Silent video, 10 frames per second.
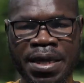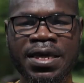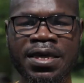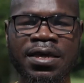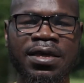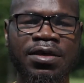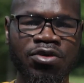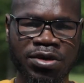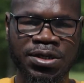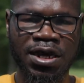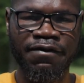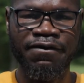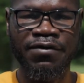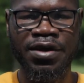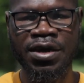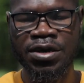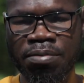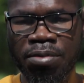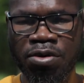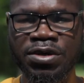be yourself. The
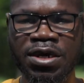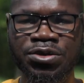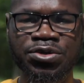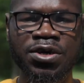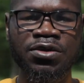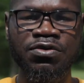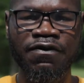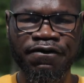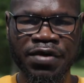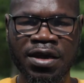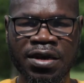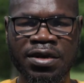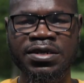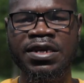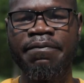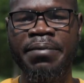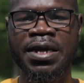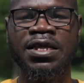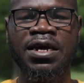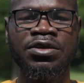more natural you feel, the
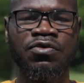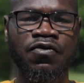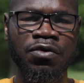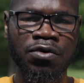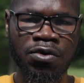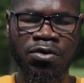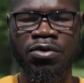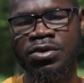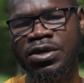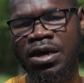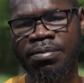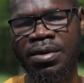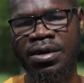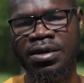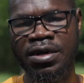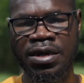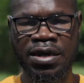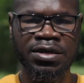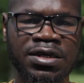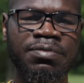better you will look on camera.
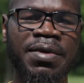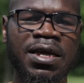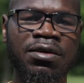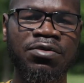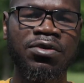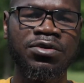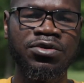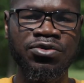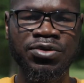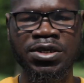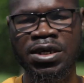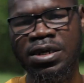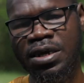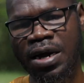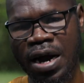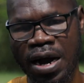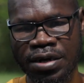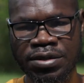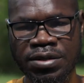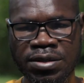This may include using
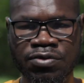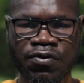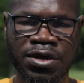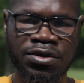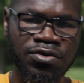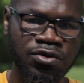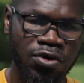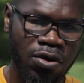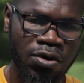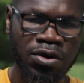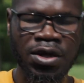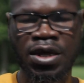hands when you talk,